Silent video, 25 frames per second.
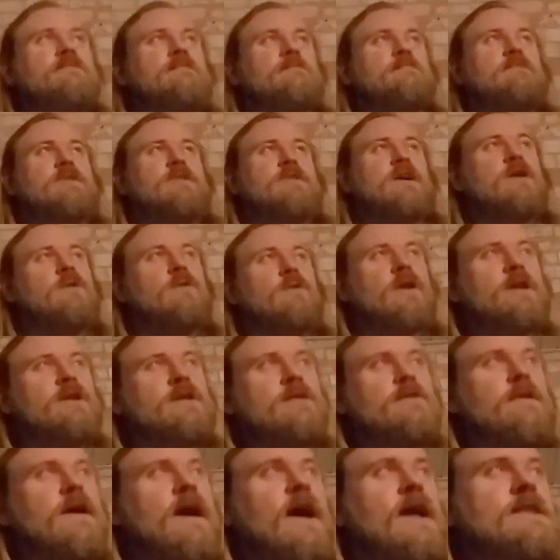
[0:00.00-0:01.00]
But they don't want to
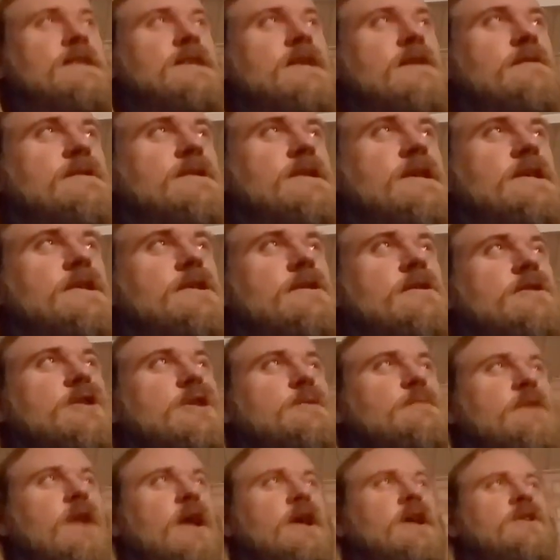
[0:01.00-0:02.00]
do that, so it's easier to
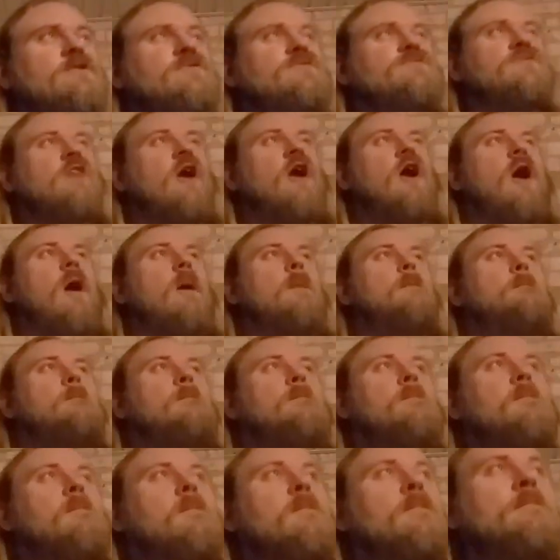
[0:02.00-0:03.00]
just be like, he's
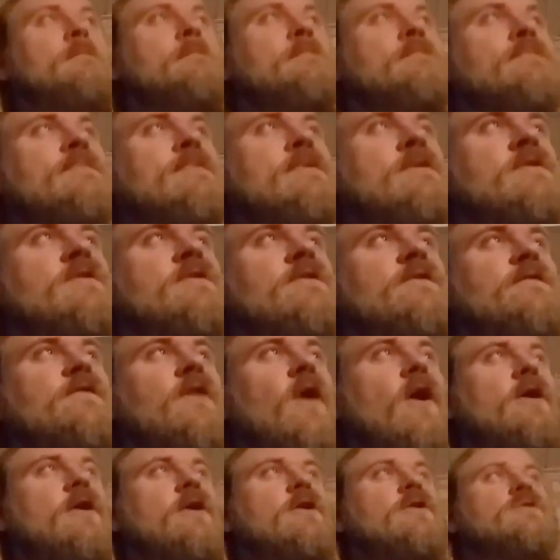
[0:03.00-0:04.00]
dumb!
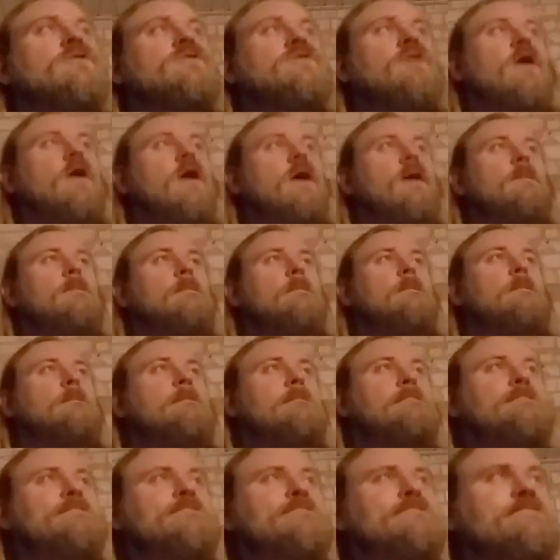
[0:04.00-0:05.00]
Fucking dumb!
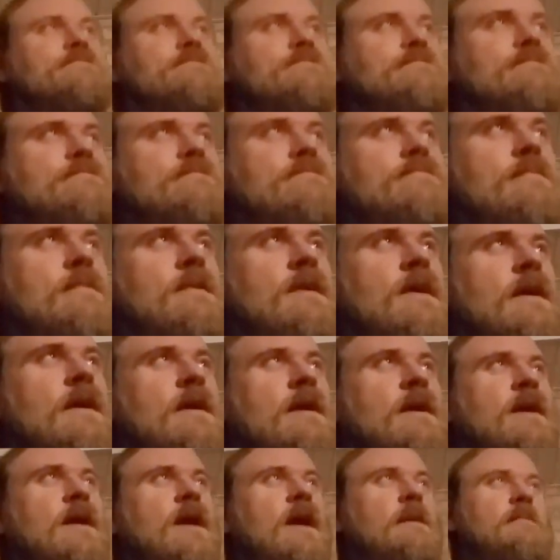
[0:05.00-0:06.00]

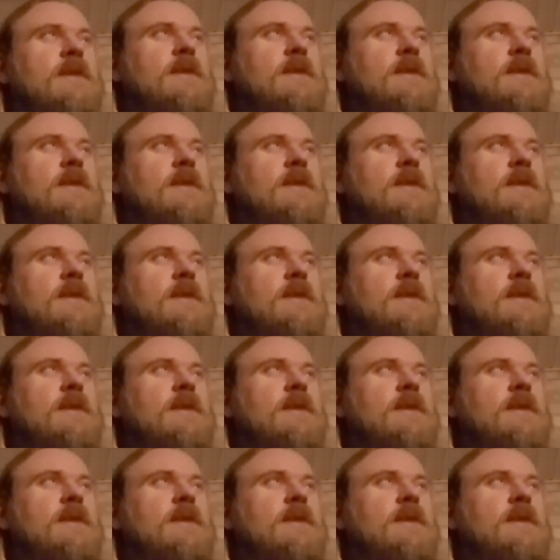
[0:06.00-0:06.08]
And